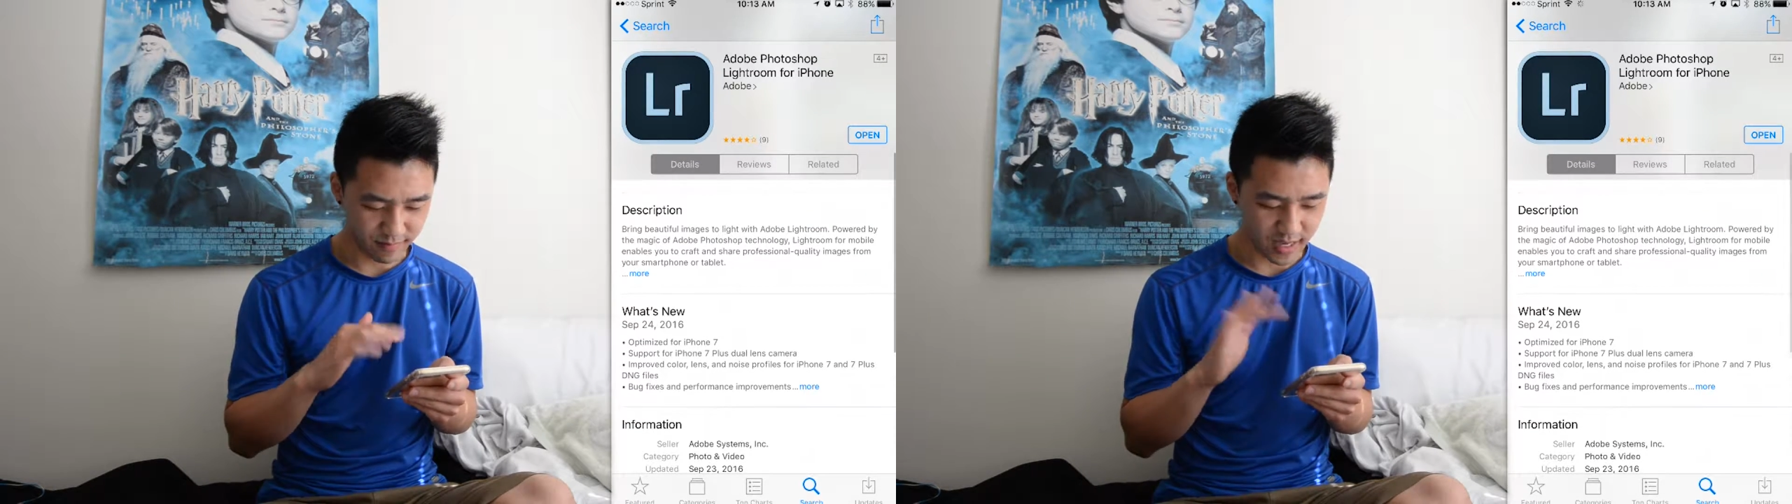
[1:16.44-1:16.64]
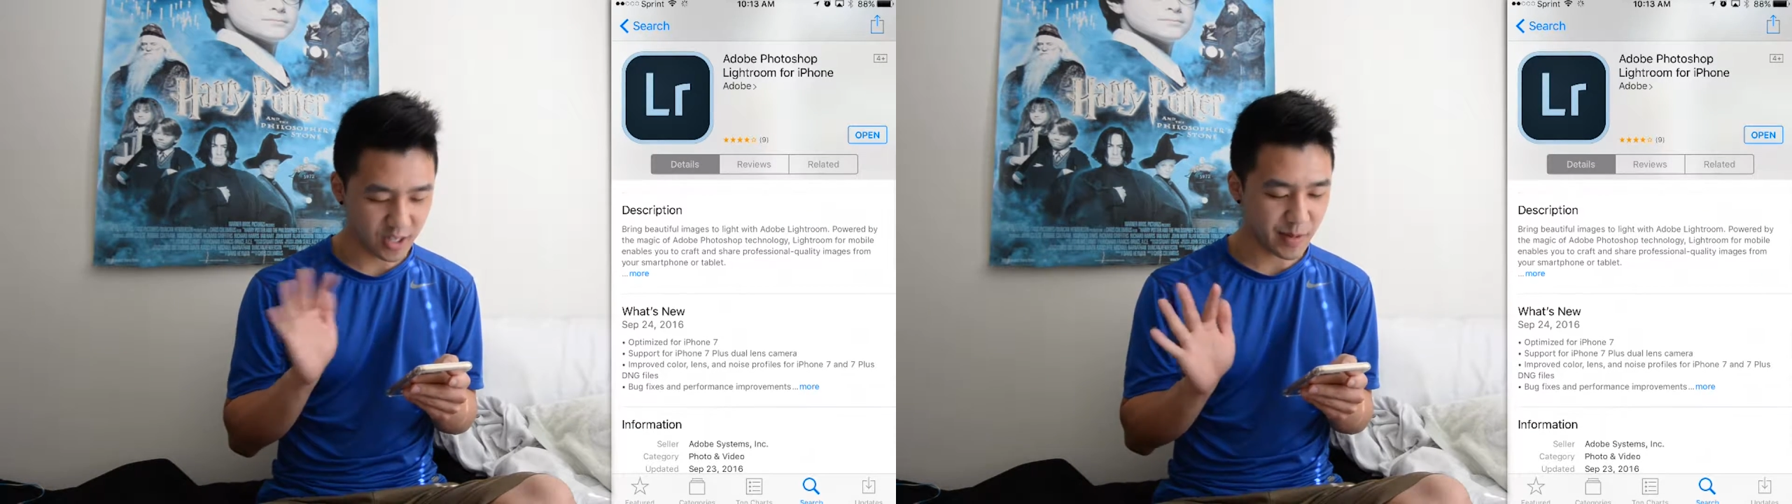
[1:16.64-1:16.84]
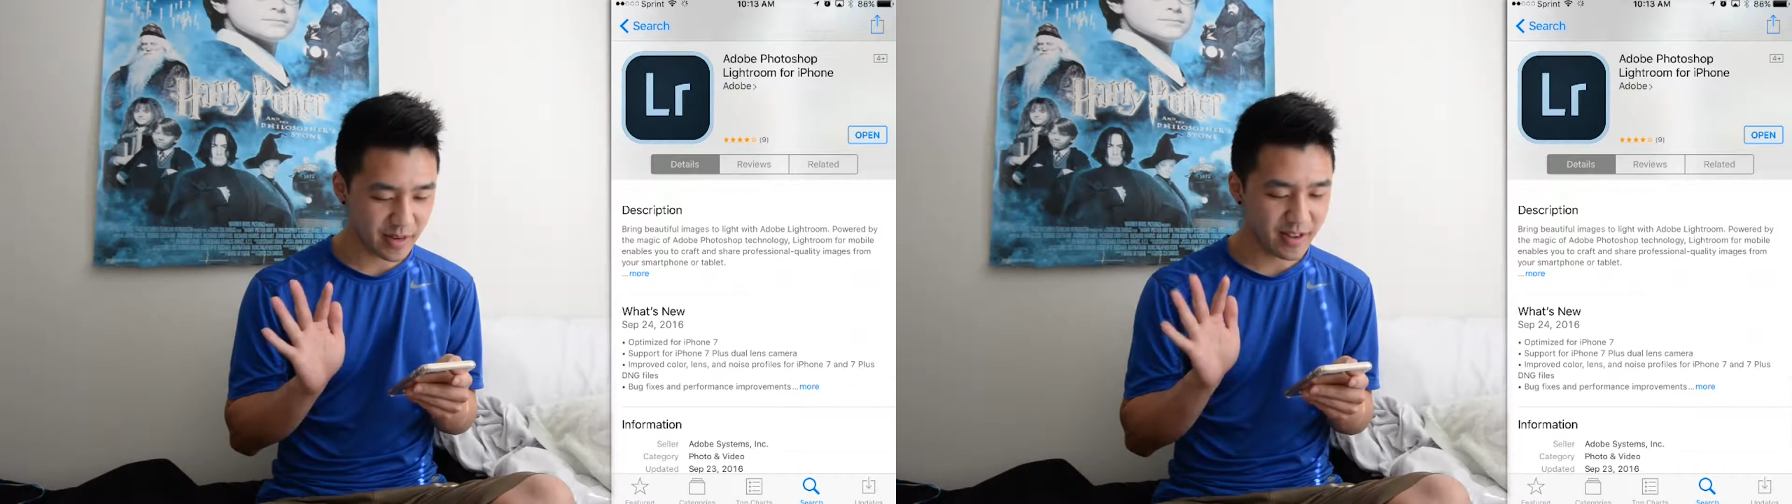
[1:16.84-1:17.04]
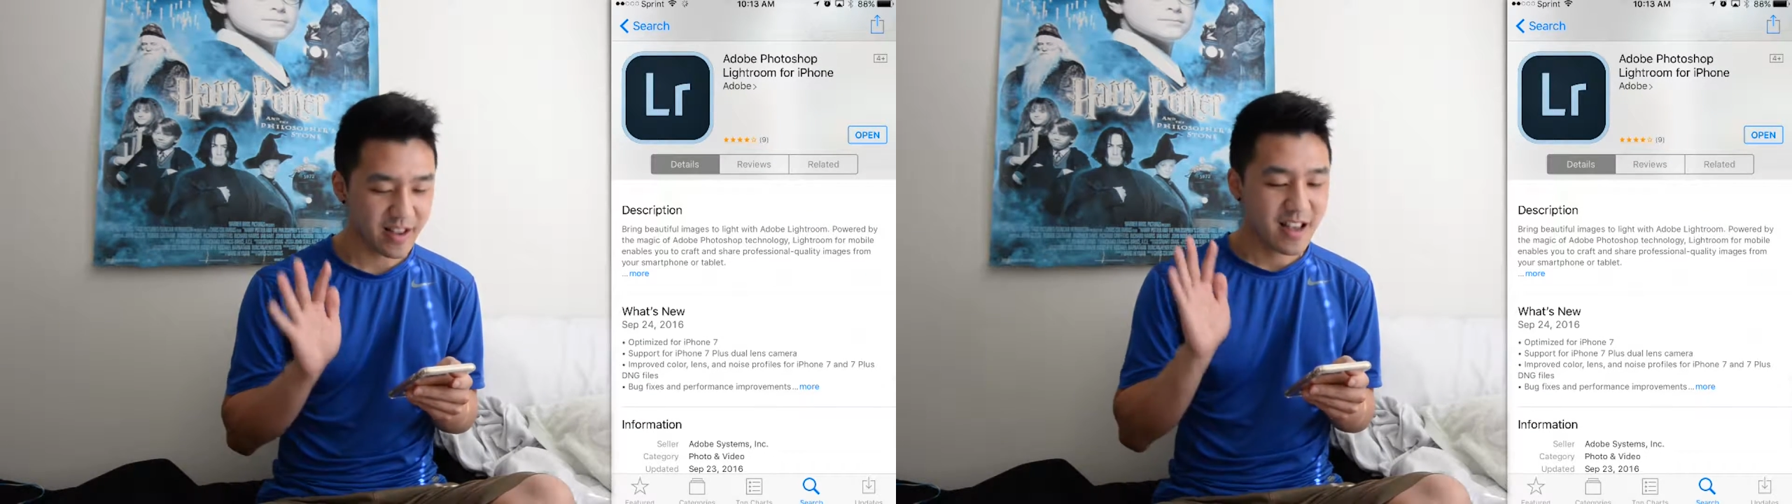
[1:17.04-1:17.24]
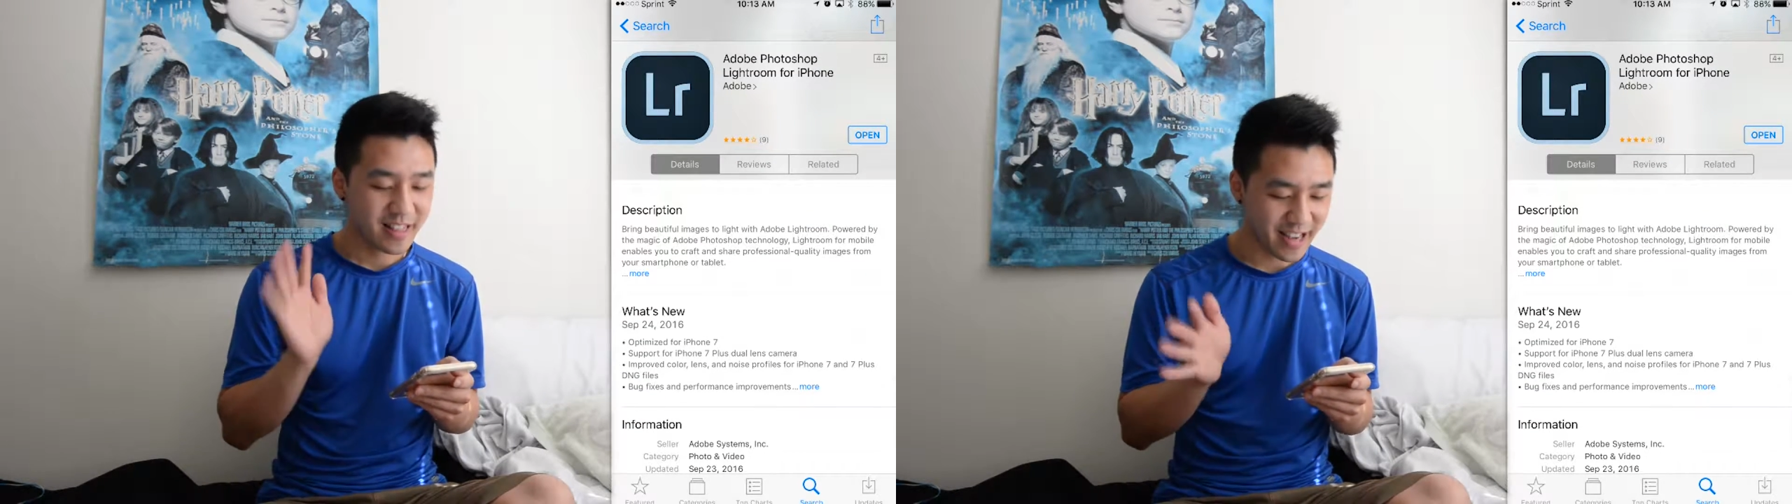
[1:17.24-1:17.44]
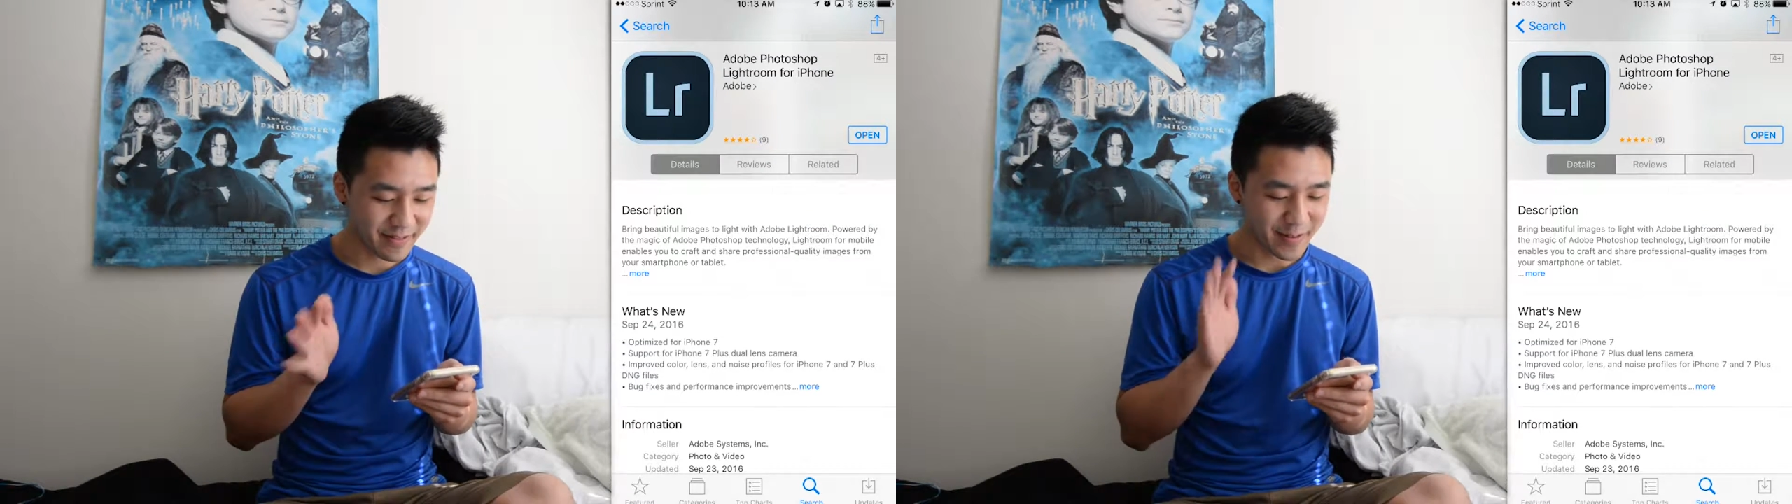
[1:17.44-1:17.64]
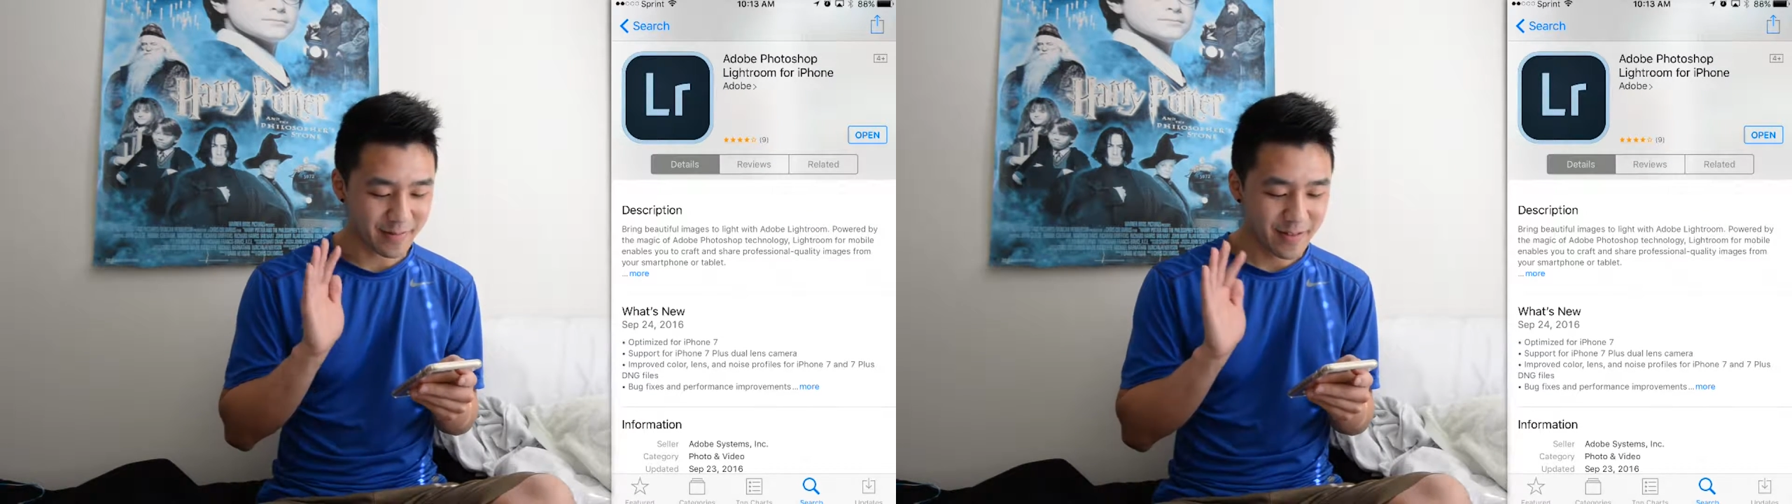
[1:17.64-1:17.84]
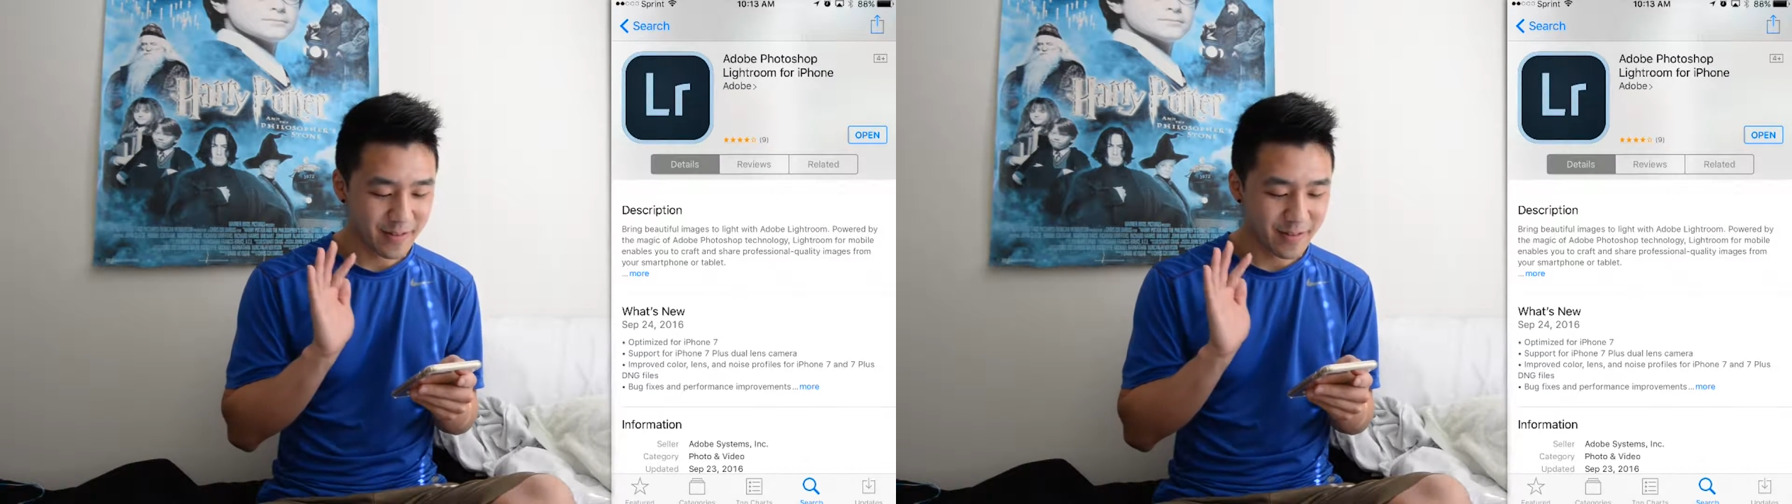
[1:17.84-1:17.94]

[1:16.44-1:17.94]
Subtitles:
Adobe Lightroom